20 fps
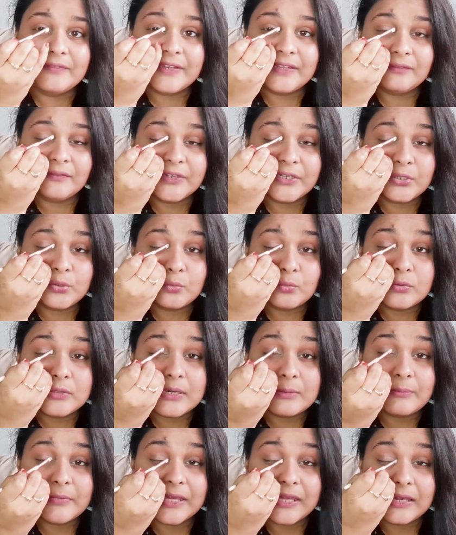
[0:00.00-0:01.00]
when we do
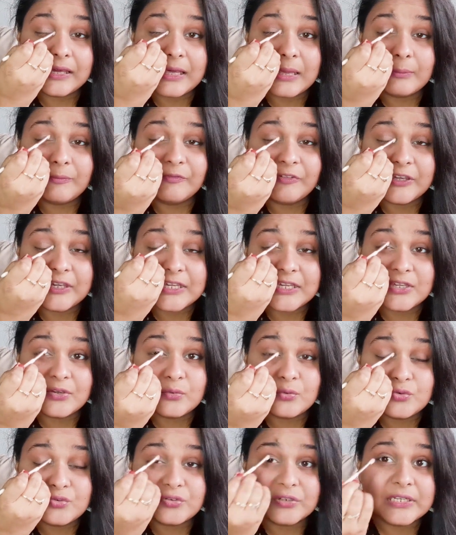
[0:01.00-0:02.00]
the makeup, we
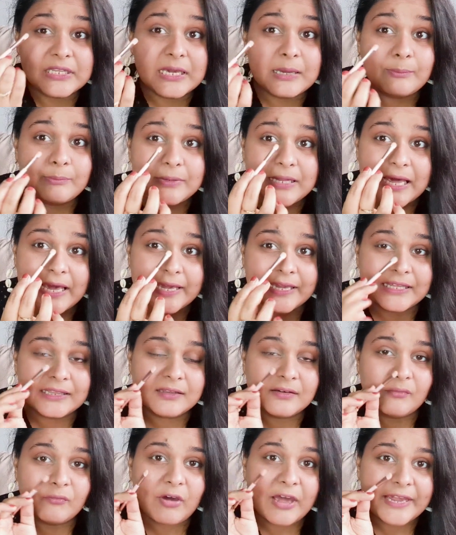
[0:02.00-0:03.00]
usually apply
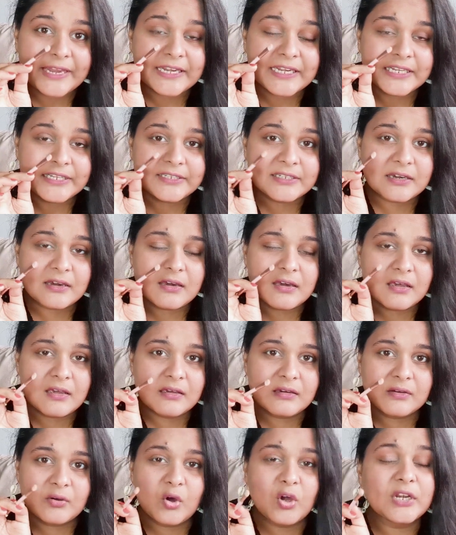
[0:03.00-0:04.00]
the white
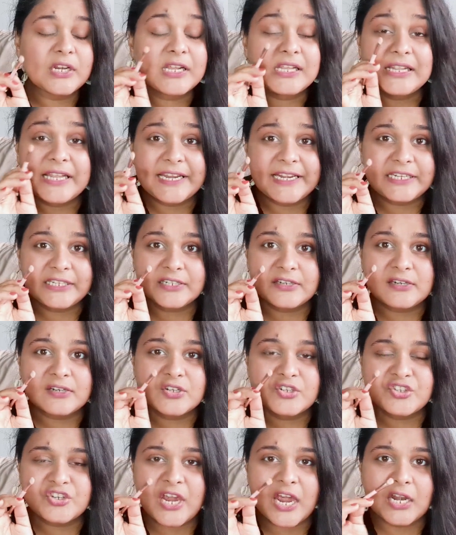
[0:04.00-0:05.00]
or a
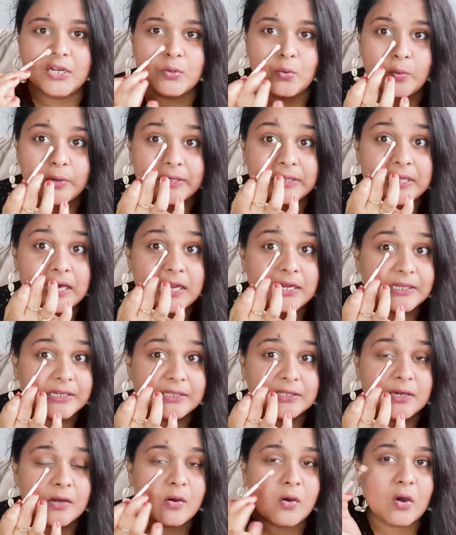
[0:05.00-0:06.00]
lighter shadow in our
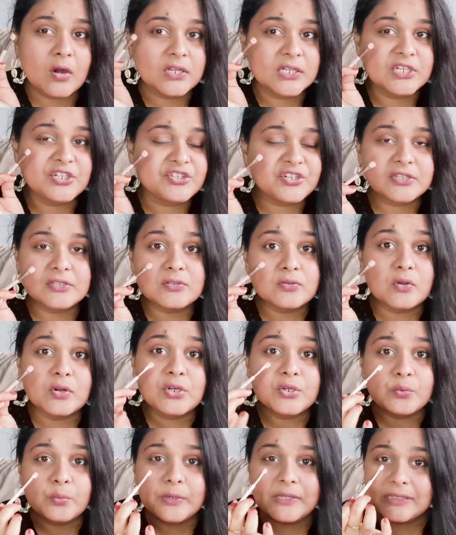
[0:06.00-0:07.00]
inner corner. She's
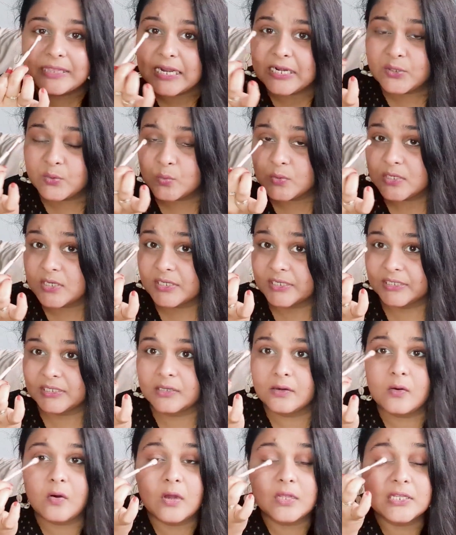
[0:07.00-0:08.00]
not doing that to her
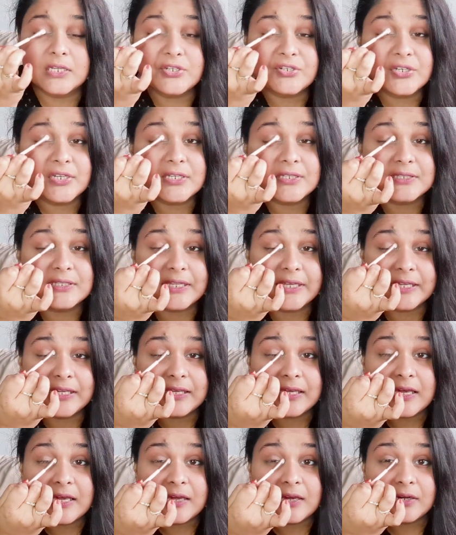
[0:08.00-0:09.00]
inner corner. She's
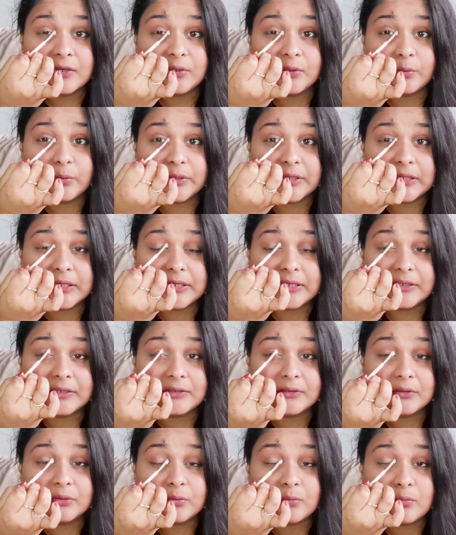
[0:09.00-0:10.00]
like doing
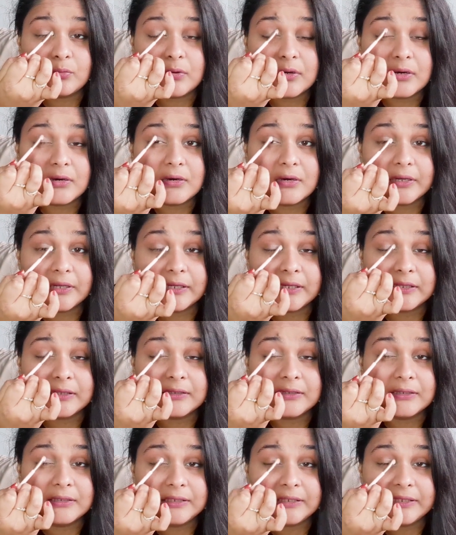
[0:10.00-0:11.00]
it to her
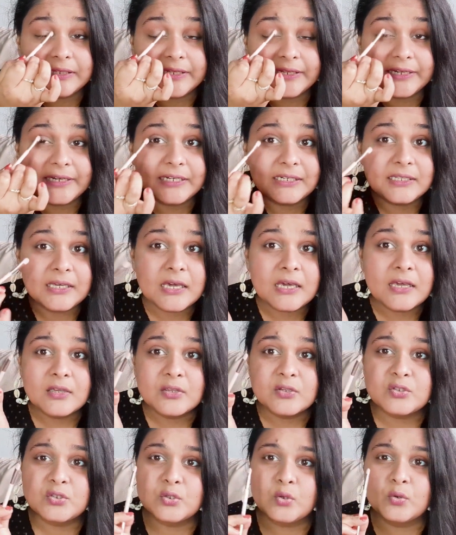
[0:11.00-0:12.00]
inner lid.
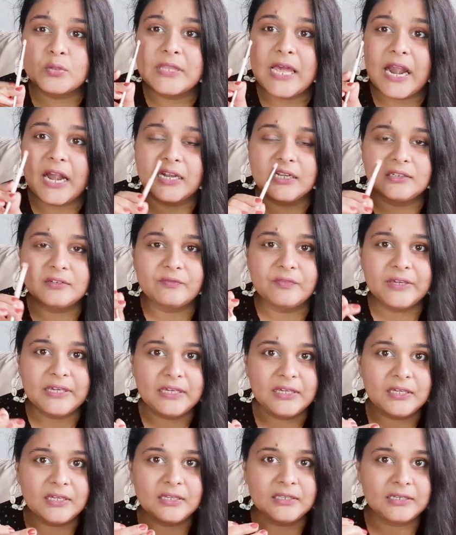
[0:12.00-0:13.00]
So that
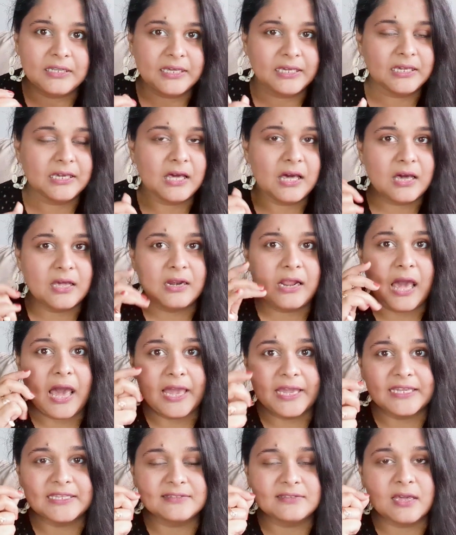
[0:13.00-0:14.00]
way like her
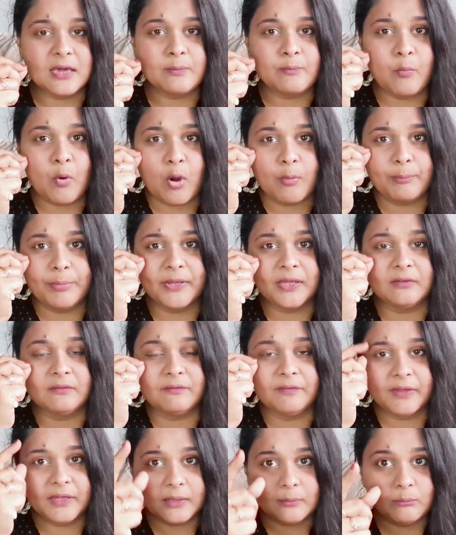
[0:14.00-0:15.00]
eyes are popping
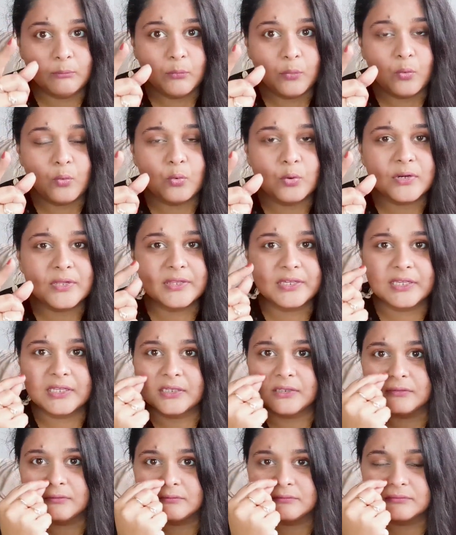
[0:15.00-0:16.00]
way more
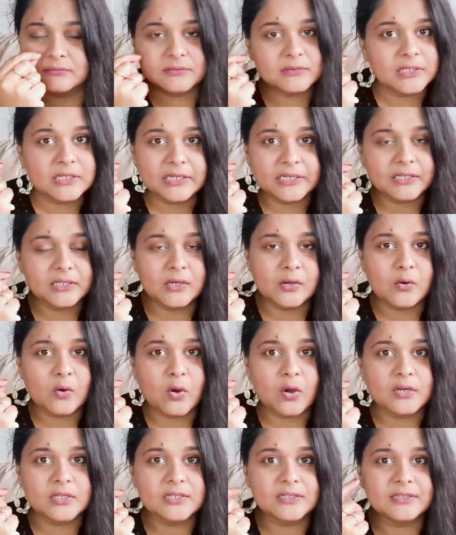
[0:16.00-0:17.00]
than the inner
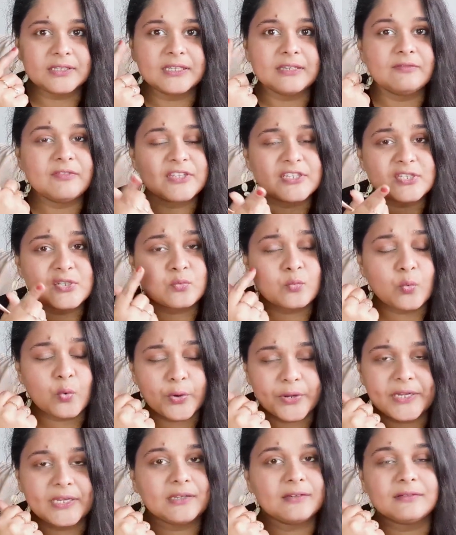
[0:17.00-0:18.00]
corner thing, which is
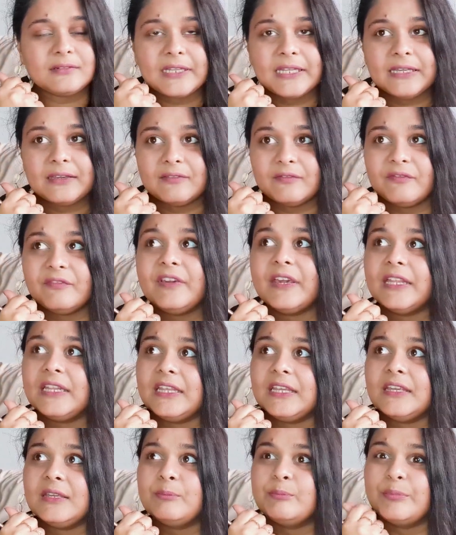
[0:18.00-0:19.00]
quite like
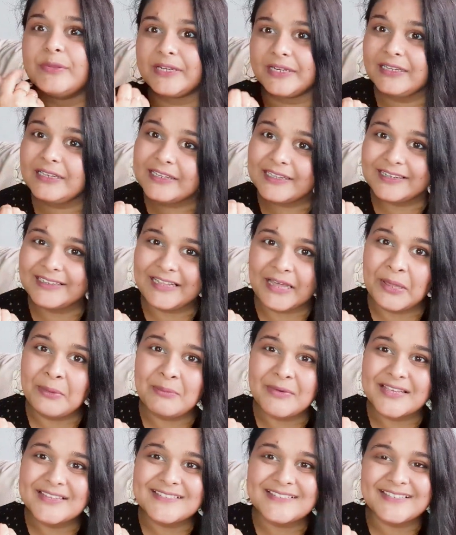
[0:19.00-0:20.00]
very brilliant, I
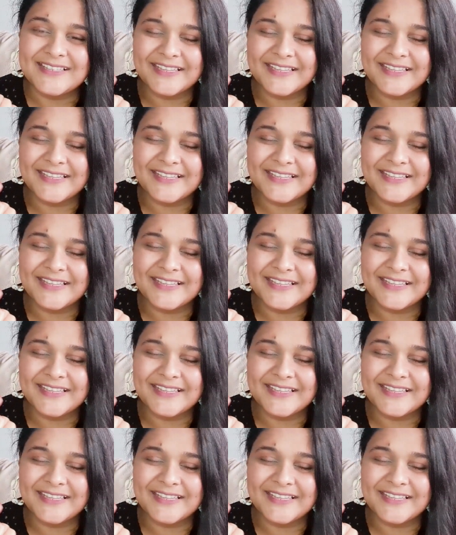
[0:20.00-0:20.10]
must